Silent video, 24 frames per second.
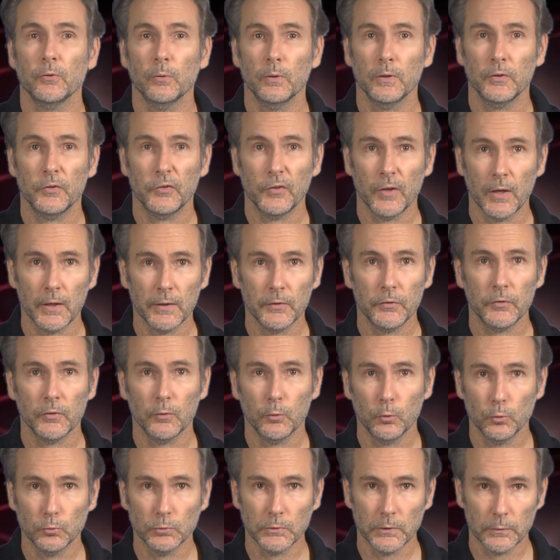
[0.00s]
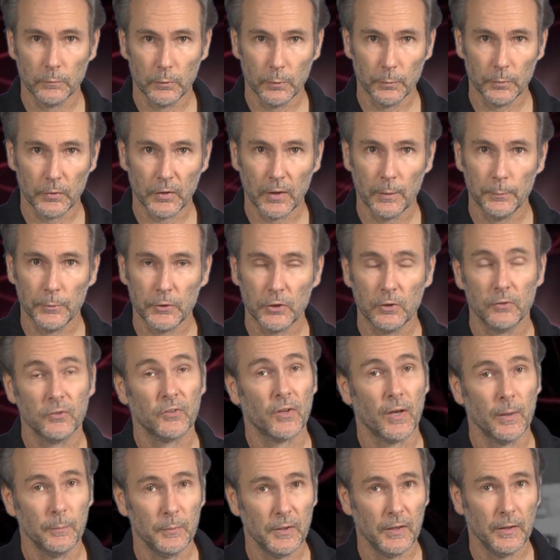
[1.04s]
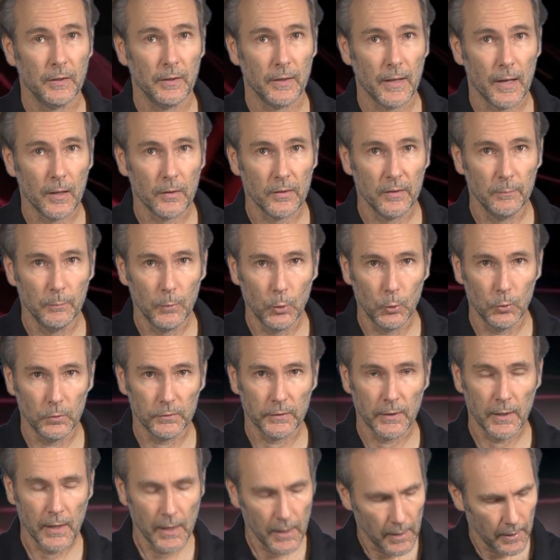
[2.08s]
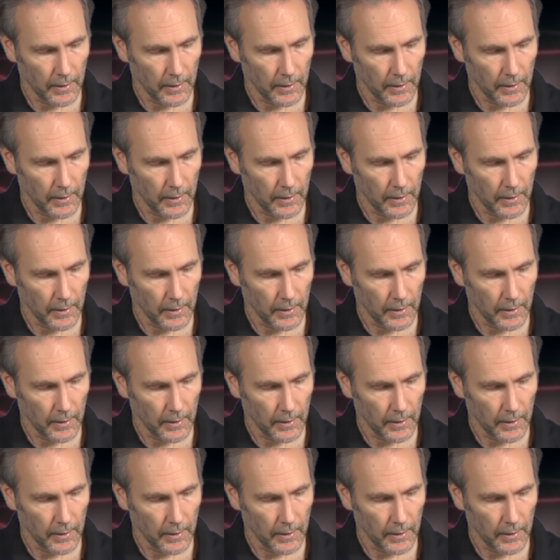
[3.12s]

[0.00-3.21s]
so it's nice and cool and room temperature, it's time to get it out of the mold.